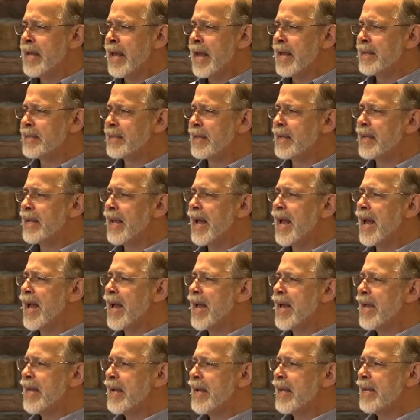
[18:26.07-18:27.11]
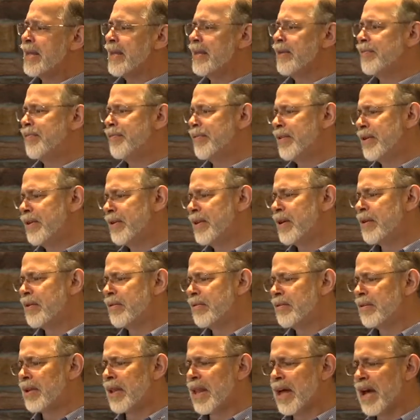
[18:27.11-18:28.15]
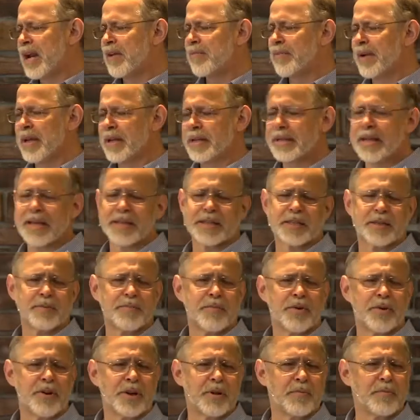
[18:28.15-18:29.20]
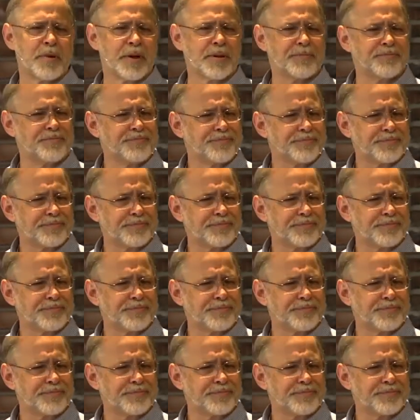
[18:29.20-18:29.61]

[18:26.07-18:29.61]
As a guy, and I, you, you know a lot of my testimony, but